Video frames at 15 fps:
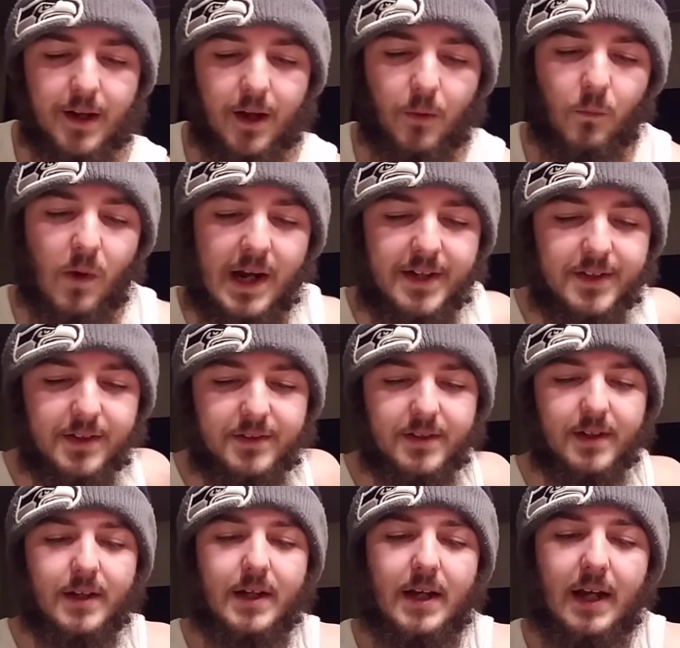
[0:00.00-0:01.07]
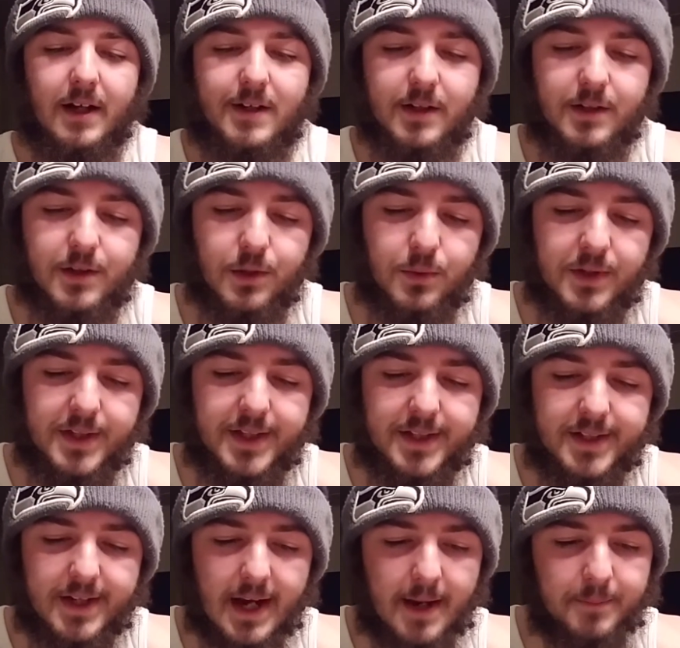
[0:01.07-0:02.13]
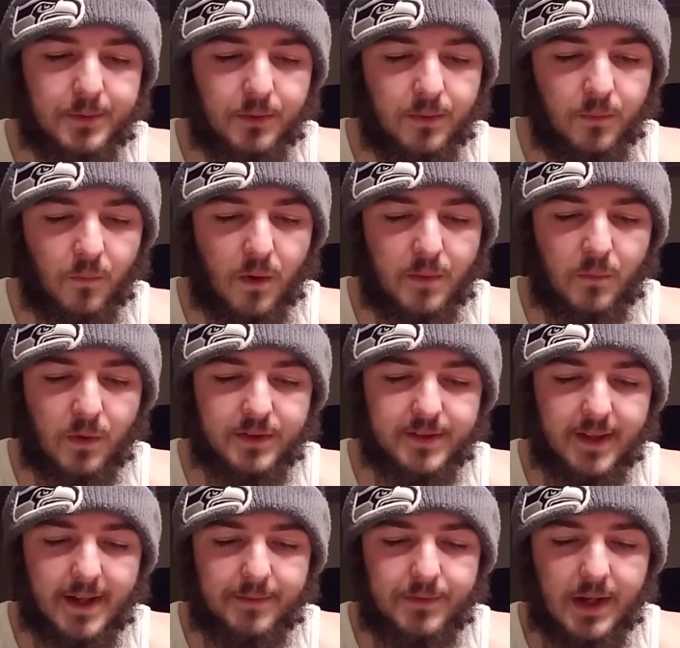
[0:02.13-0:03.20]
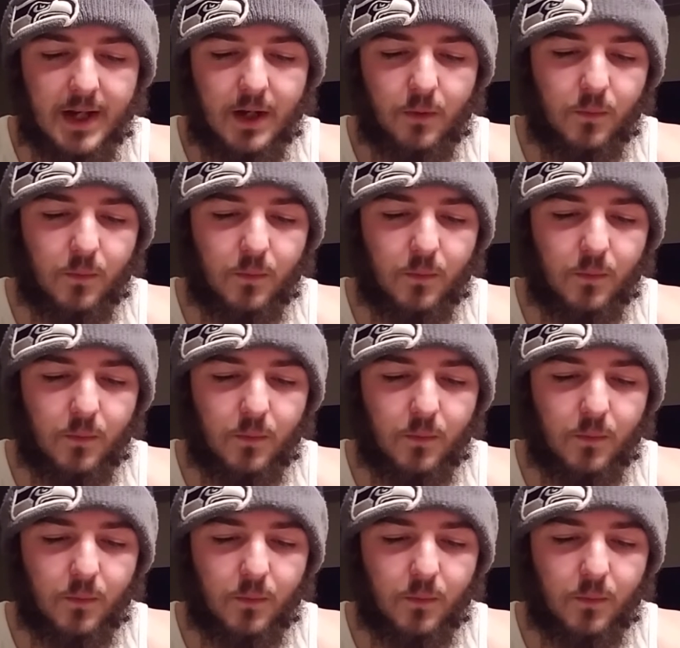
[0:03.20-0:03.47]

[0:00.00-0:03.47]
and wages and concluded that the capital and what was left,